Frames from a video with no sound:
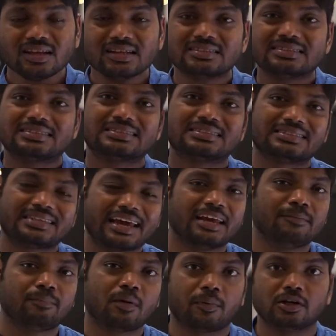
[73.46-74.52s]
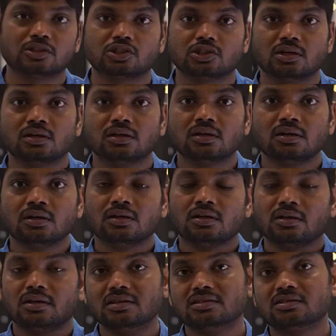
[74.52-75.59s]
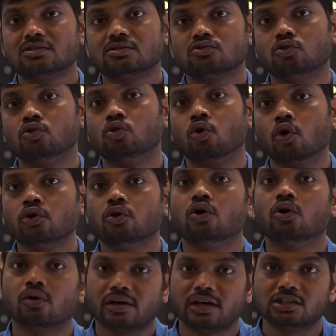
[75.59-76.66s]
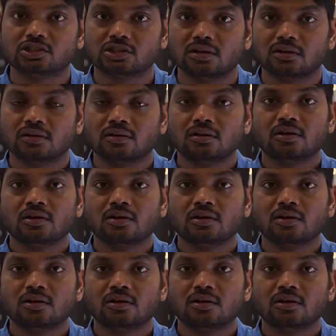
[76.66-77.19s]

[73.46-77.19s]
Second preparation is to know your location.